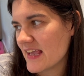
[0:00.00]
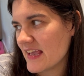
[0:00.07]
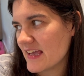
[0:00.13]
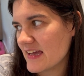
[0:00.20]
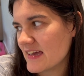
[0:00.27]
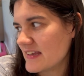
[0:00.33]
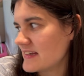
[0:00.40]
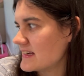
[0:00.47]

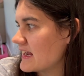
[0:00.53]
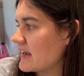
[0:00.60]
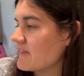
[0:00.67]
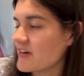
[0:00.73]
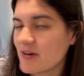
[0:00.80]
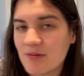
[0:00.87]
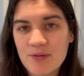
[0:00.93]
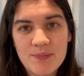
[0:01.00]
and
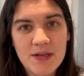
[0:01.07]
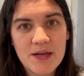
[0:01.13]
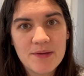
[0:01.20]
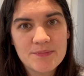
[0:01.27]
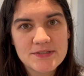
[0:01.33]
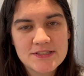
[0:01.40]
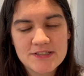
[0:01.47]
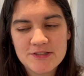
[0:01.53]
Avery will be up
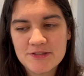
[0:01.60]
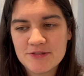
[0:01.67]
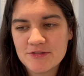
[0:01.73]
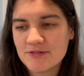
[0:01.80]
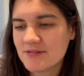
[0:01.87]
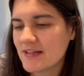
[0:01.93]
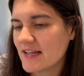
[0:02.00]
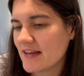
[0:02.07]

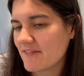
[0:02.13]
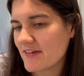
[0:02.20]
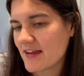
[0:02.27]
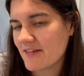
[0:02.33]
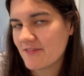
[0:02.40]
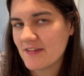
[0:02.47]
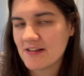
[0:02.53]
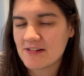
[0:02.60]
soon, and I've gotta
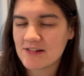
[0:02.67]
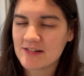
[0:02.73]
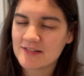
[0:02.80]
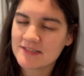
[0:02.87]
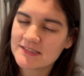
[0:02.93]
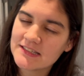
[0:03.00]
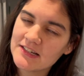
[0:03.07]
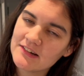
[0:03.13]
feed her her
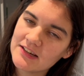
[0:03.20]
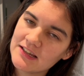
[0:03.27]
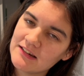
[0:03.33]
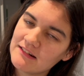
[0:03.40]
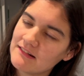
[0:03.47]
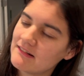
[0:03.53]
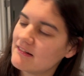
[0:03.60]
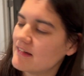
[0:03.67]

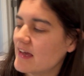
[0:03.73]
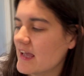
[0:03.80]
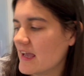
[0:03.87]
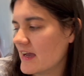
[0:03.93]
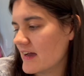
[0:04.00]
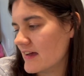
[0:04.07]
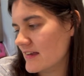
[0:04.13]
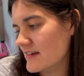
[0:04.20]
cereal
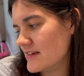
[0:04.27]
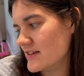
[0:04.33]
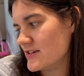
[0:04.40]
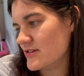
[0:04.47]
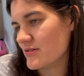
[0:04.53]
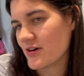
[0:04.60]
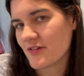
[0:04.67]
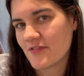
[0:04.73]
and
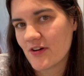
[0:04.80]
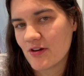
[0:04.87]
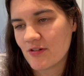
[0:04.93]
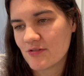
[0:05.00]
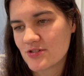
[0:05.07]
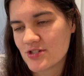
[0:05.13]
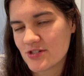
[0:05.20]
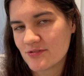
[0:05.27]
do her photo
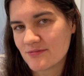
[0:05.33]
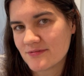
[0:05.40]
shoot.